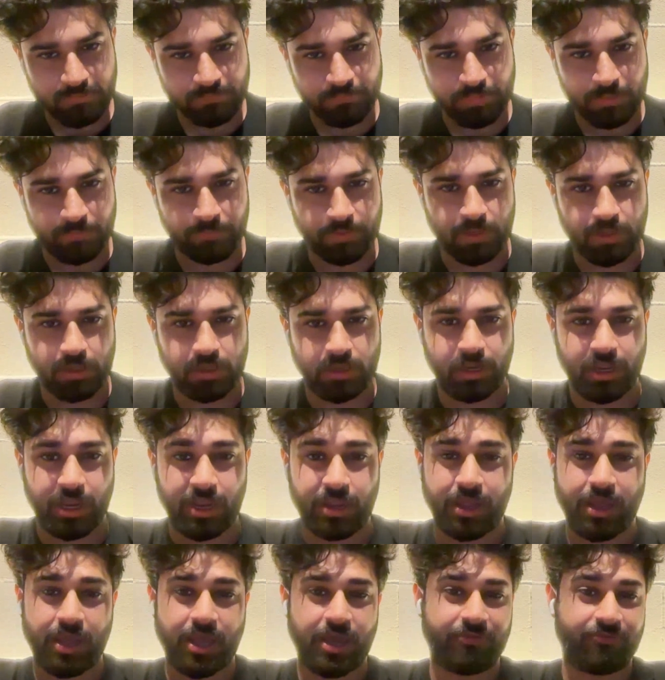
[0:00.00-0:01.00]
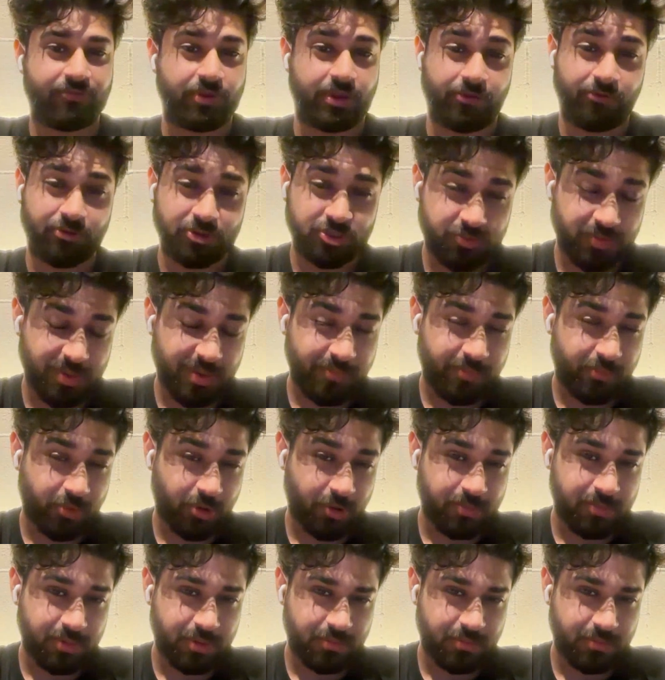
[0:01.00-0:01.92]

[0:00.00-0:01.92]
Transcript: Some people have enrichment